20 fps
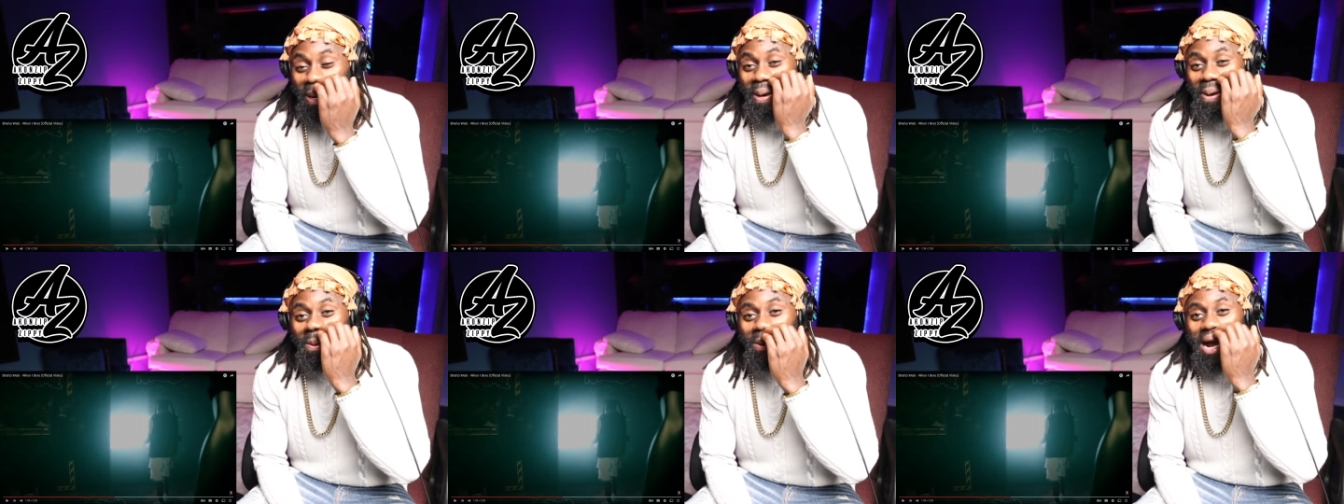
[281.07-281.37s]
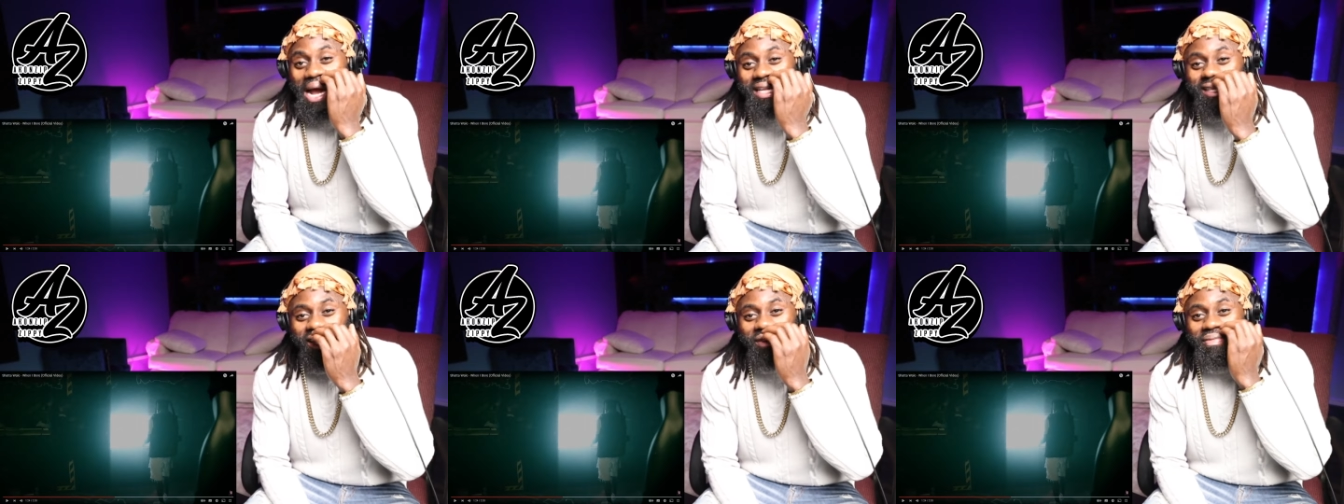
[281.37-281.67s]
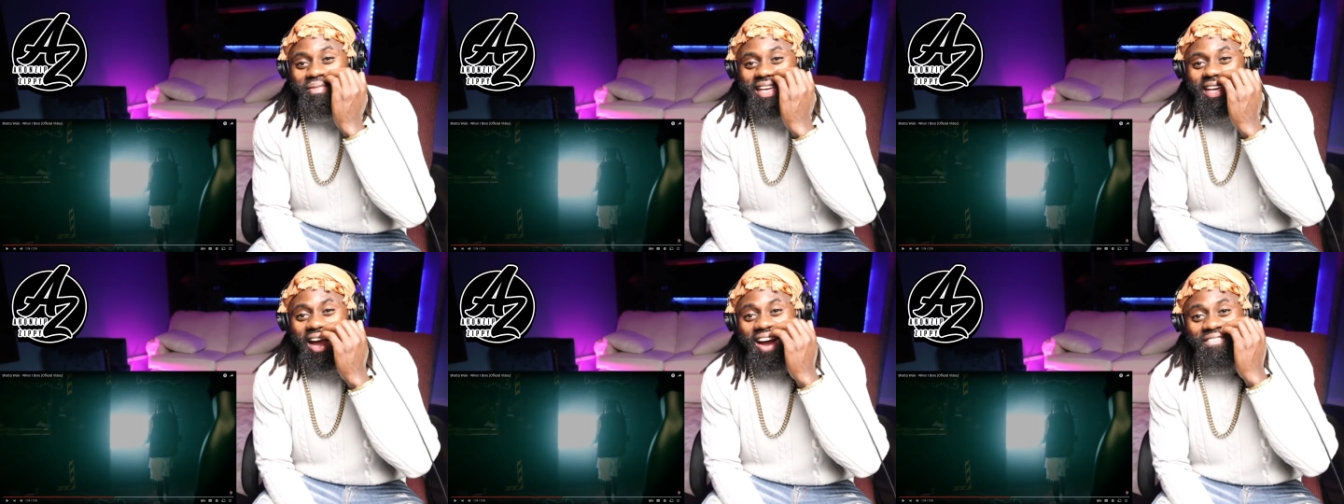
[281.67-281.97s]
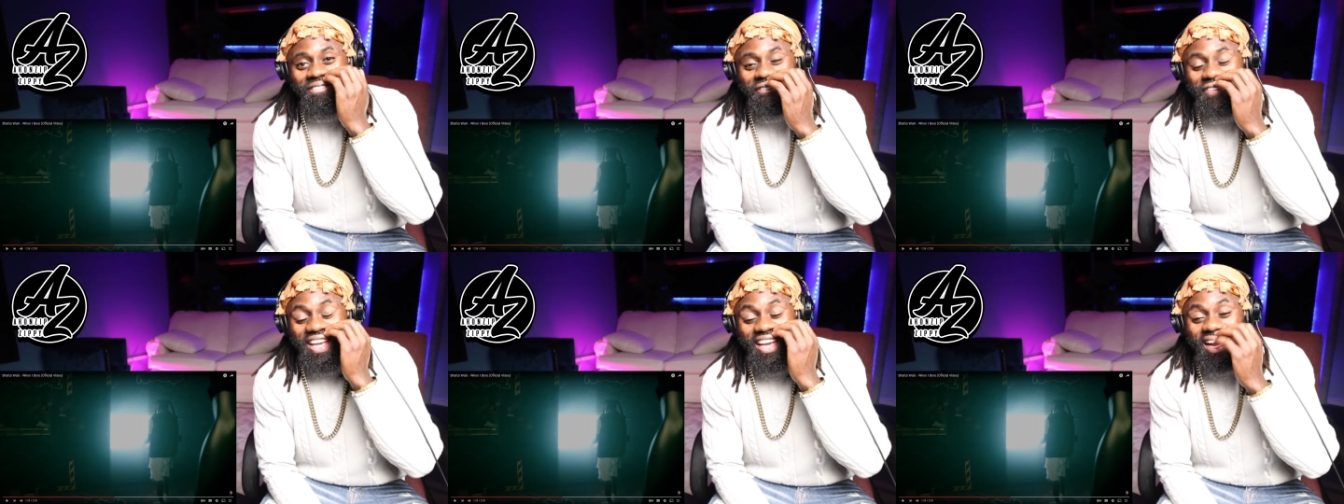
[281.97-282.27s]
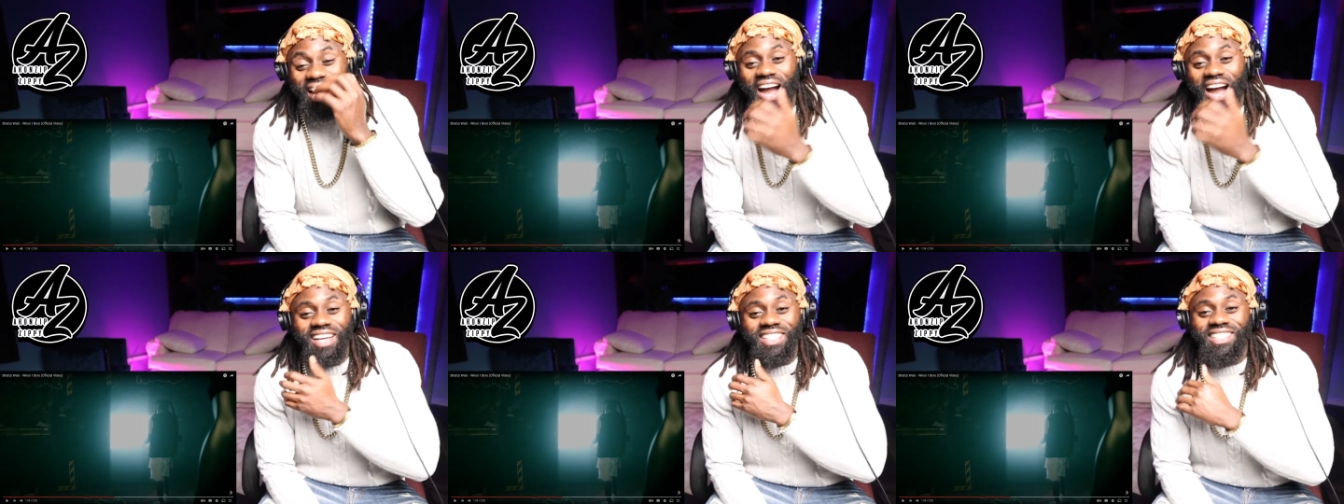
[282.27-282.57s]
Wait to be your
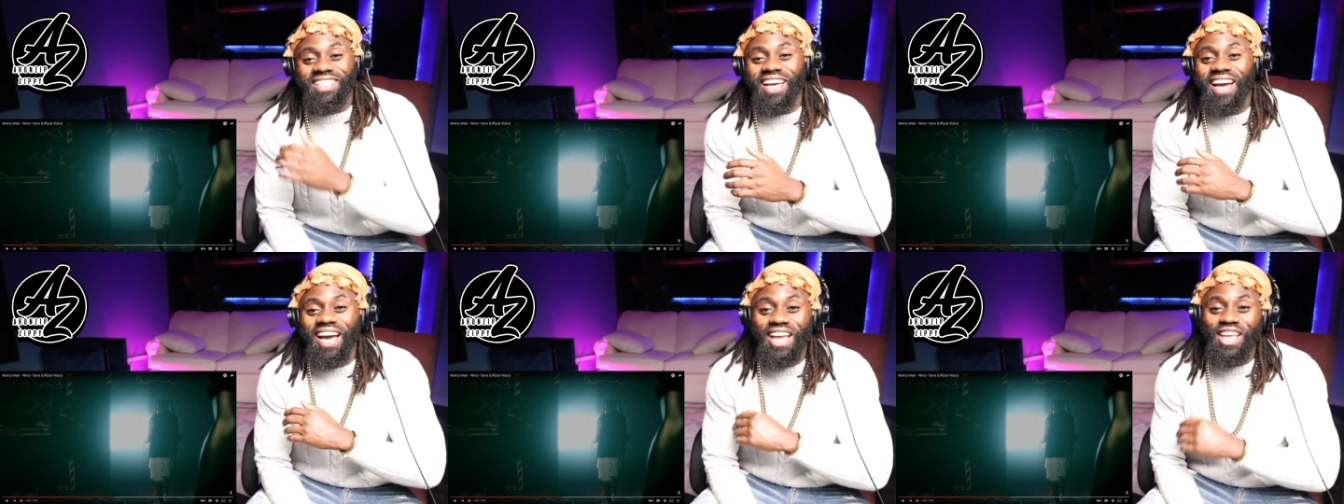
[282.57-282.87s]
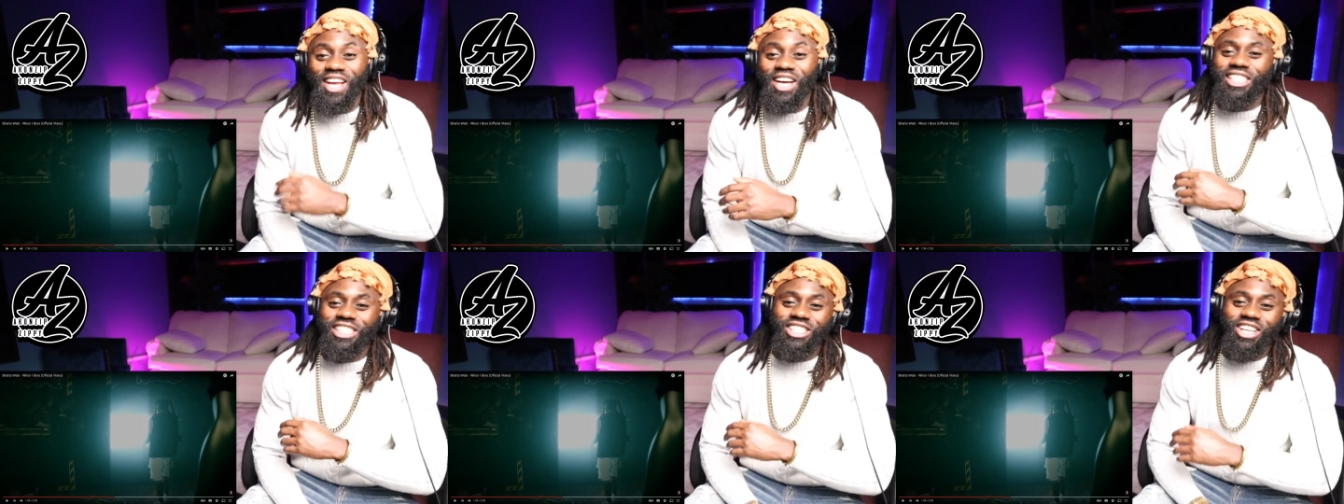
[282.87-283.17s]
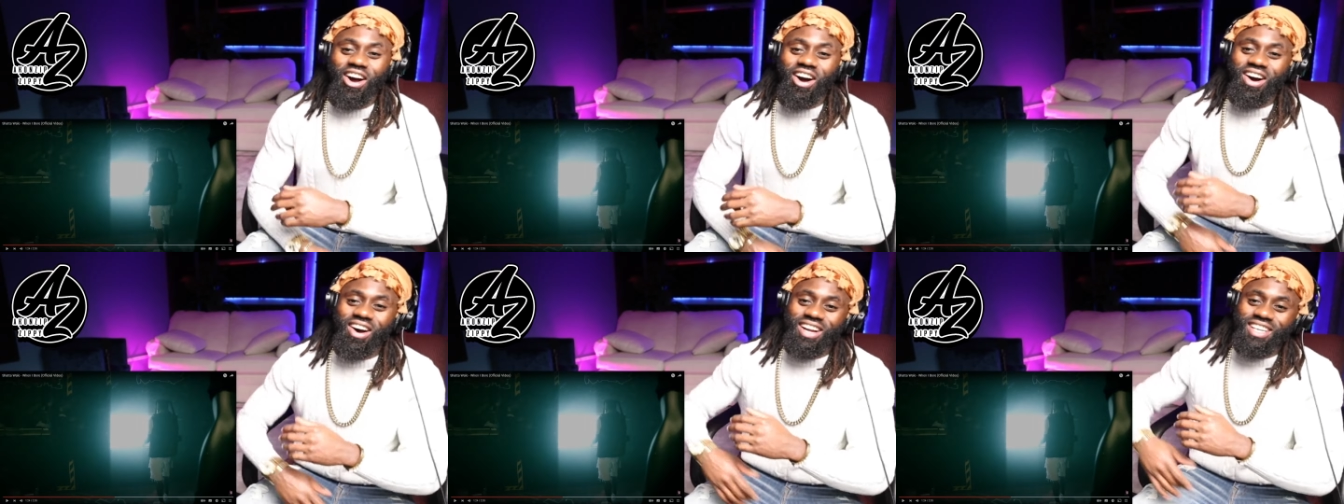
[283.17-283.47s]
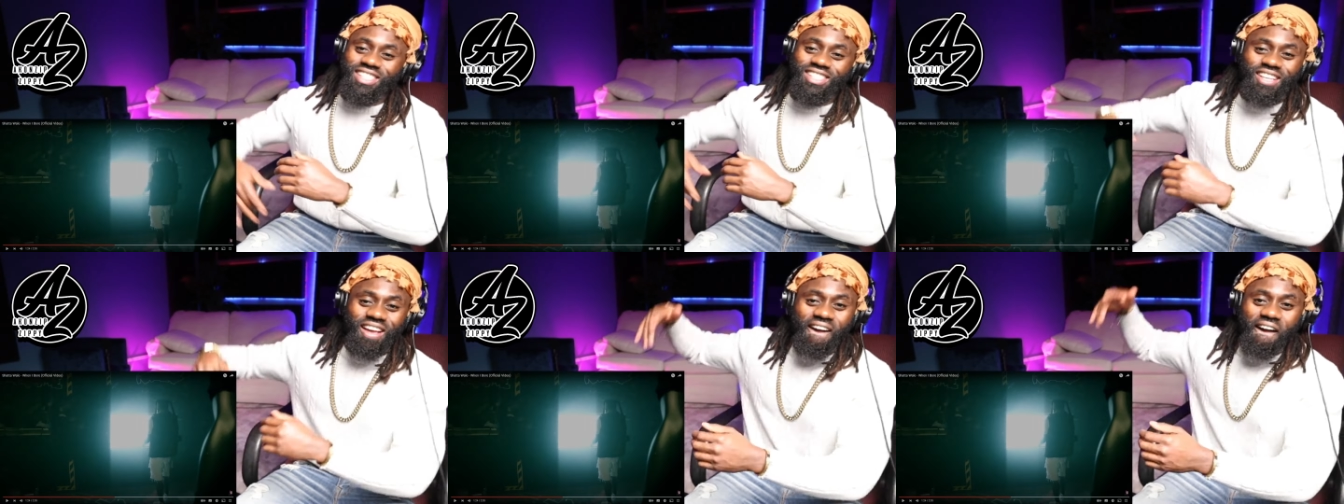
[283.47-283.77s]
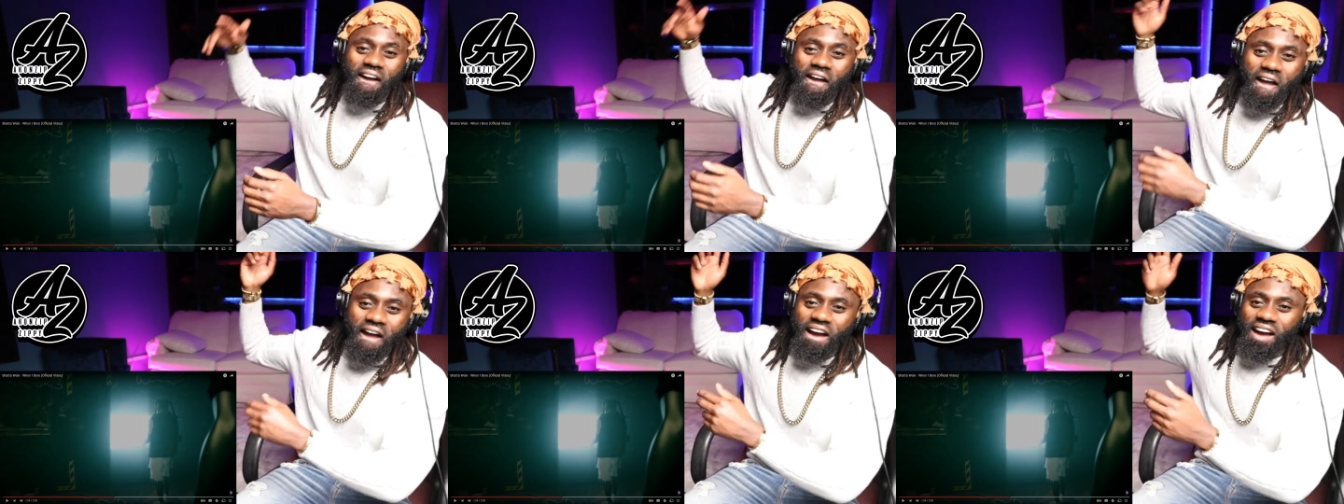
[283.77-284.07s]
figure. Tell your daughter, say,
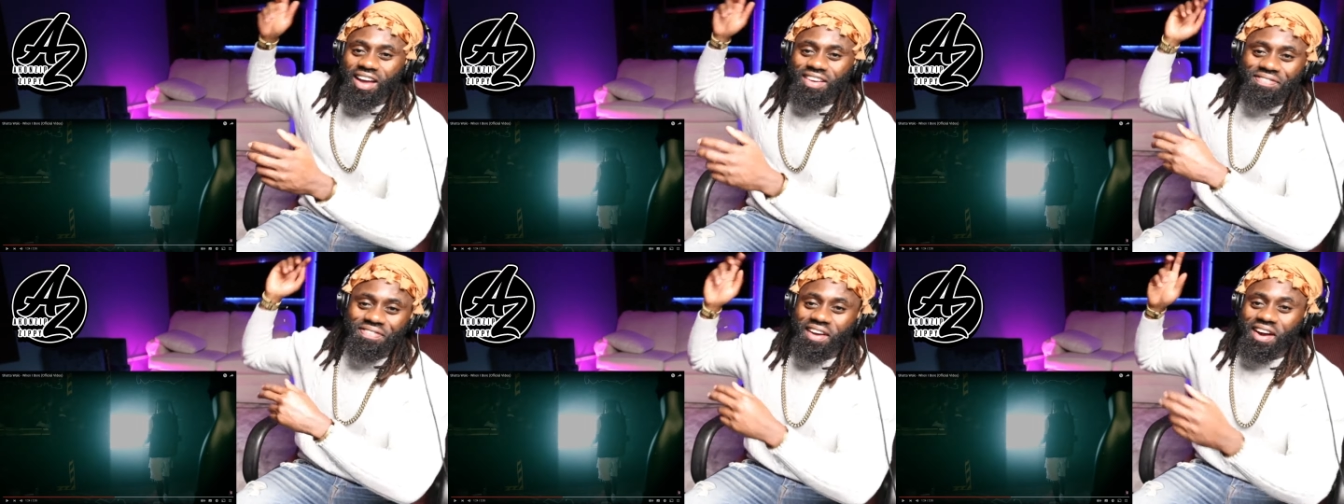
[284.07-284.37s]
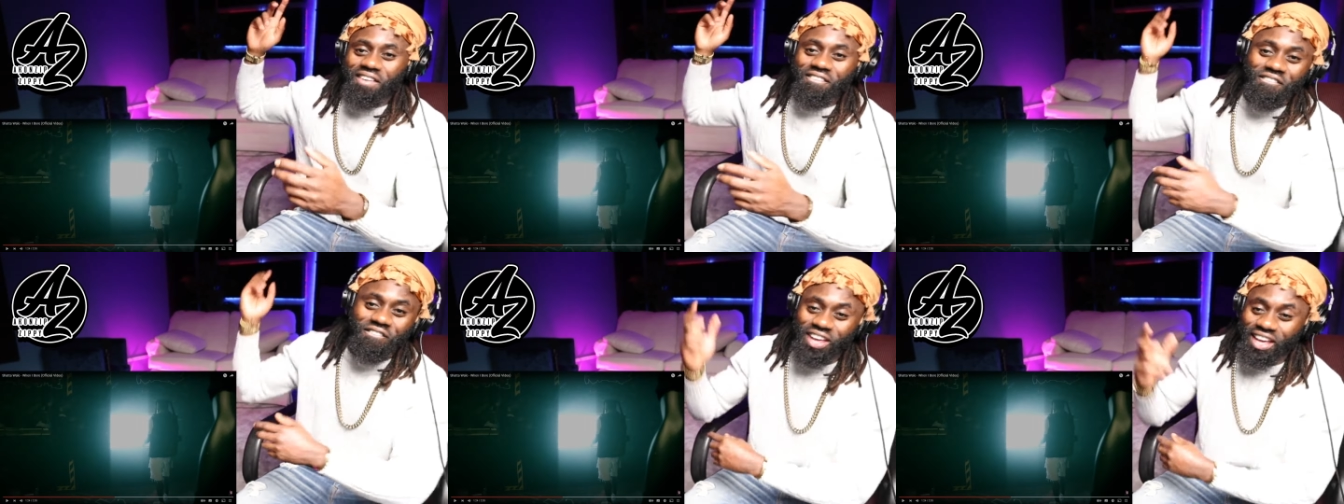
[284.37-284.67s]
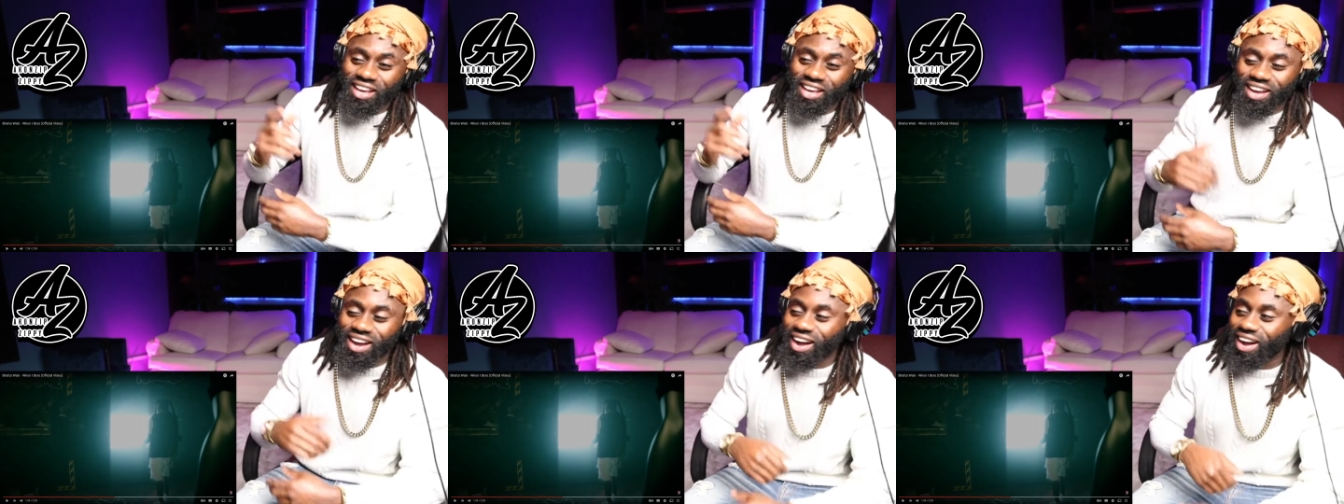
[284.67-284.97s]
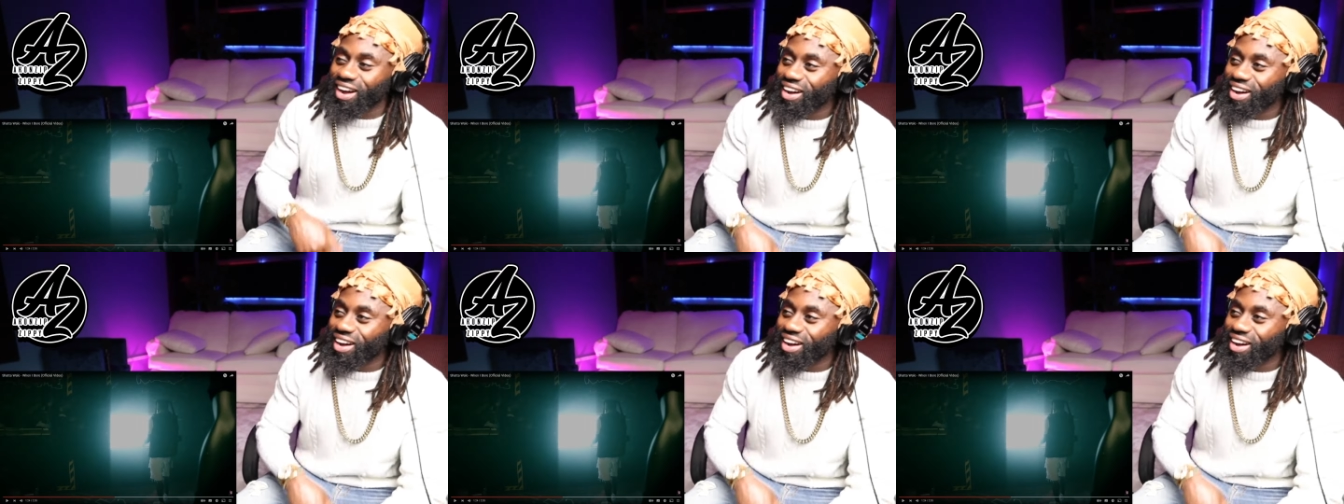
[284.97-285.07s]
hey, your figure.